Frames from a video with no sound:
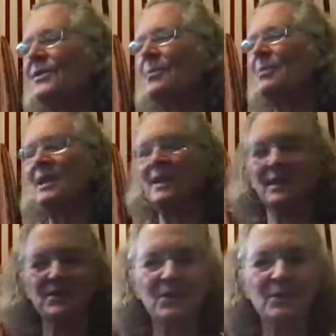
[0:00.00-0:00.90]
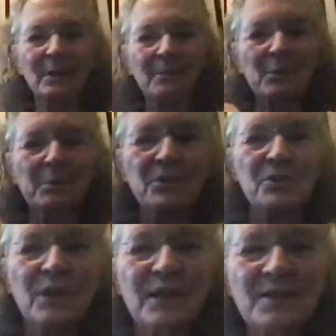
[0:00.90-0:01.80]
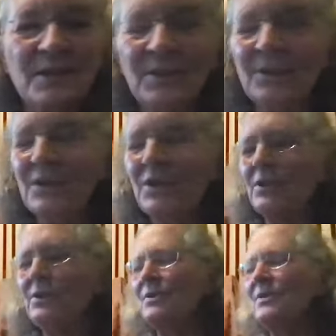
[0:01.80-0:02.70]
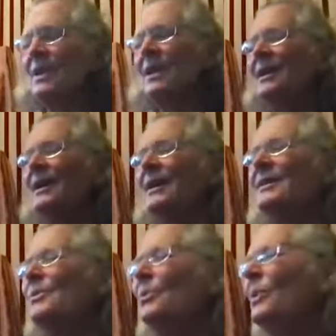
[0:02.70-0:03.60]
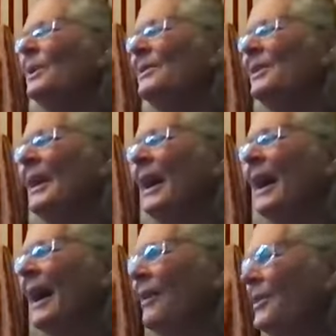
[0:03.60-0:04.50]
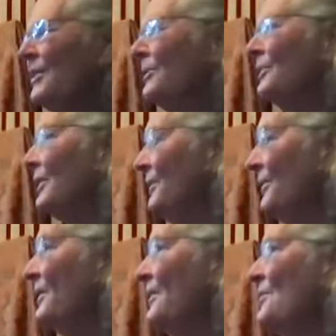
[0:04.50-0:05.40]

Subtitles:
somebody next to you, and I'm going to put you guys in little twos. How do you live in